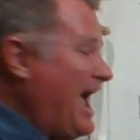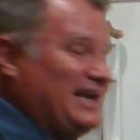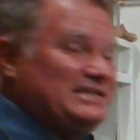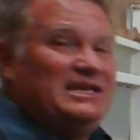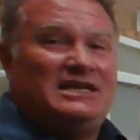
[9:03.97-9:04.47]

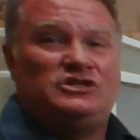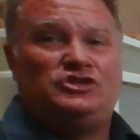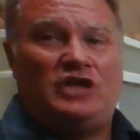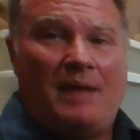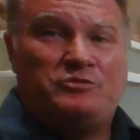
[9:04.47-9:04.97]
Exodus
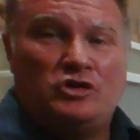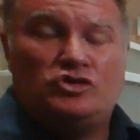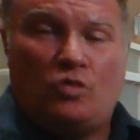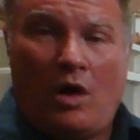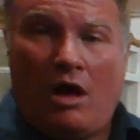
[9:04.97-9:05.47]
chapter
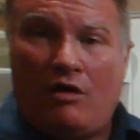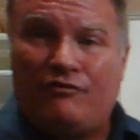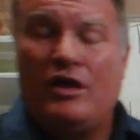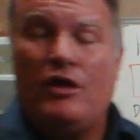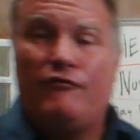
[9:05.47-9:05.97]

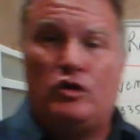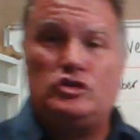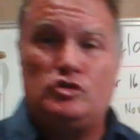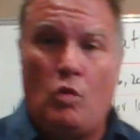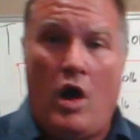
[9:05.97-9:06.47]
12
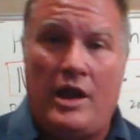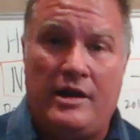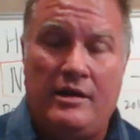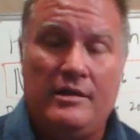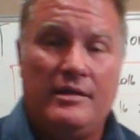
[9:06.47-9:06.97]
verse
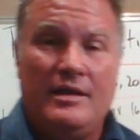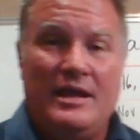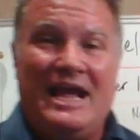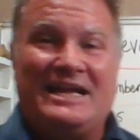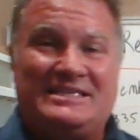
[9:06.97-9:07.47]
1,
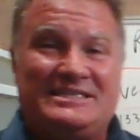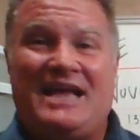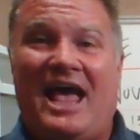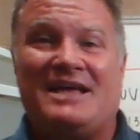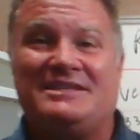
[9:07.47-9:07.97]
it
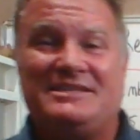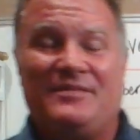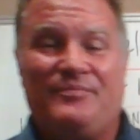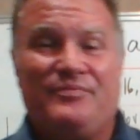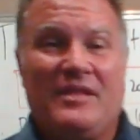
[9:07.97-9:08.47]
says
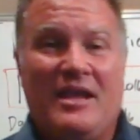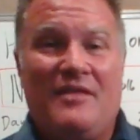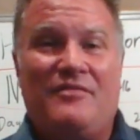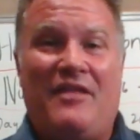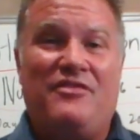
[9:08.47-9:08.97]

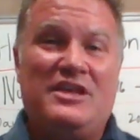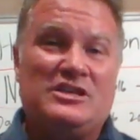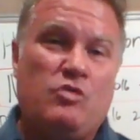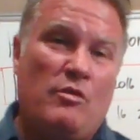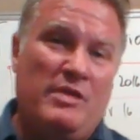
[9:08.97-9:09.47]
that
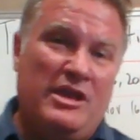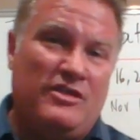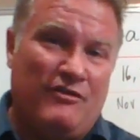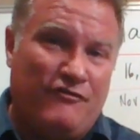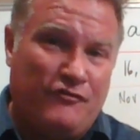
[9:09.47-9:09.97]
this will be
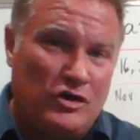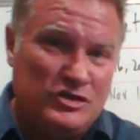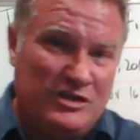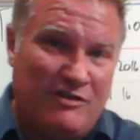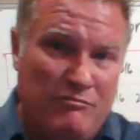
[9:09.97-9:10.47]
the
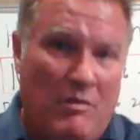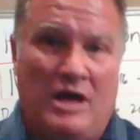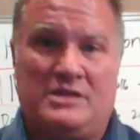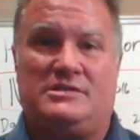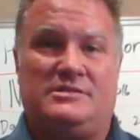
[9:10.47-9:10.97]
first of
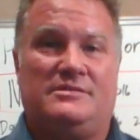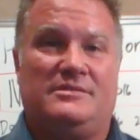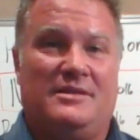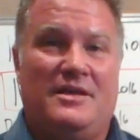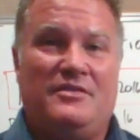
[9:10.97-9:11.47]
months.
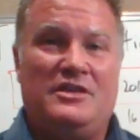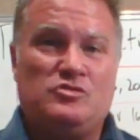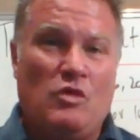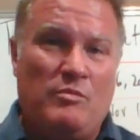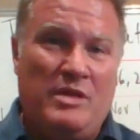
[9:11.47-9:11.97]

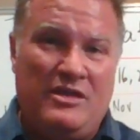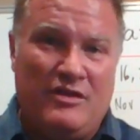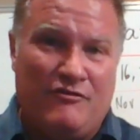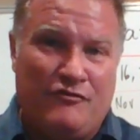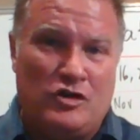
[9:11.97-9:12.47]
This will be
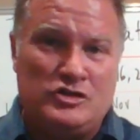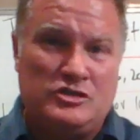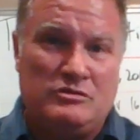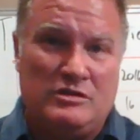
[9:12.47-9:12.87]
the first